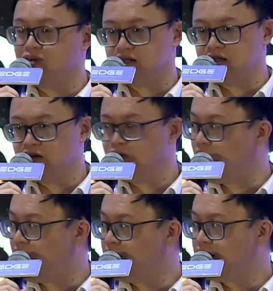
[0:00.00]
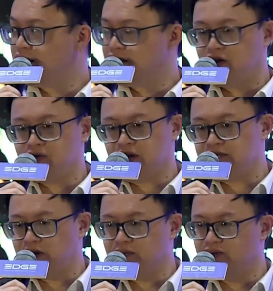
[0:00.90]
have
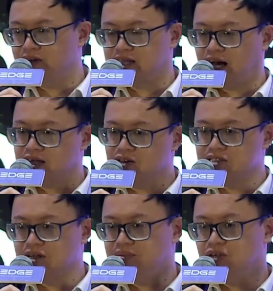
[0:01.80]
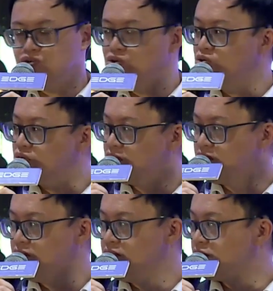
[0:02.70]
been on the
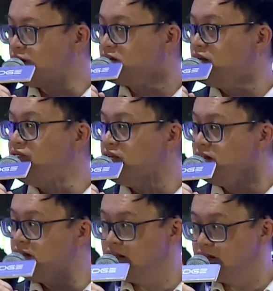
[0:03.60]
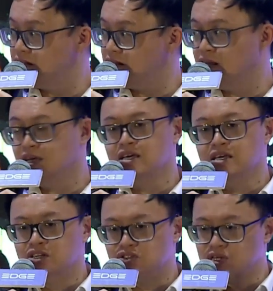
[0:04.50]
blockchain. So it's
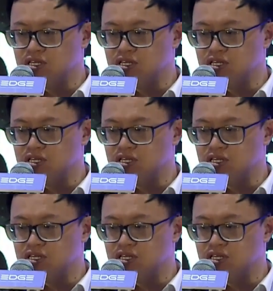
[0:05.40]
difficult